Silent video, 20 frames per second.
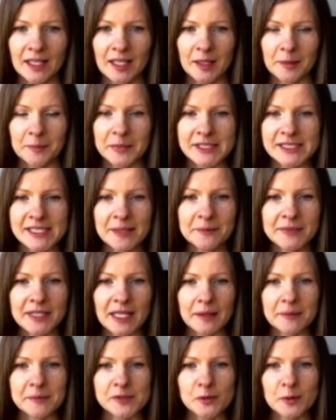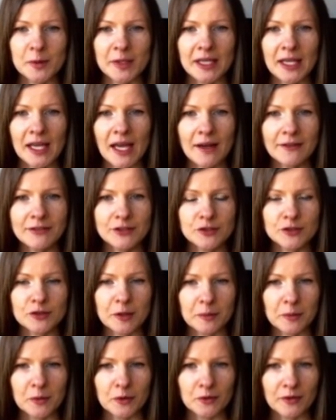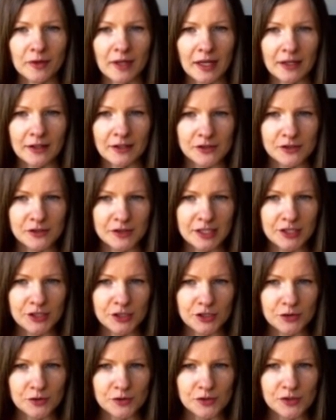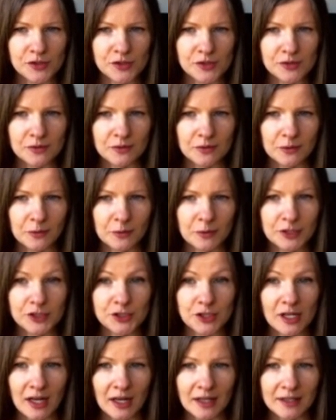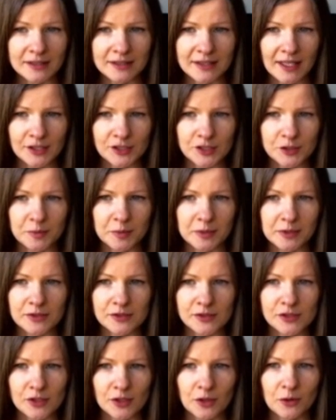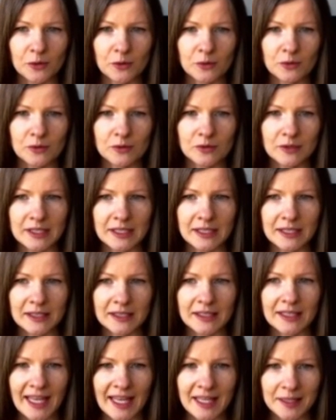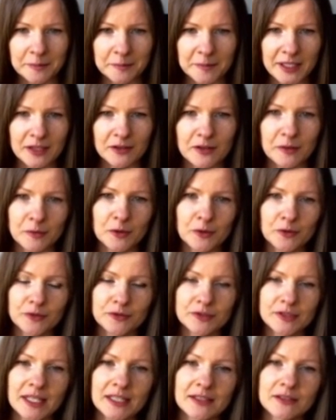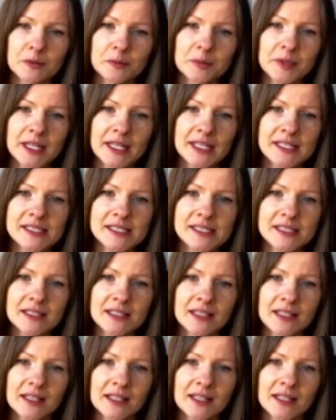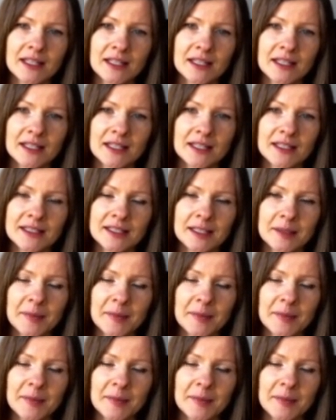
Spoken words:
But sometimes we have to remove carious tissues, which are tangible, so can be removed and replaced. The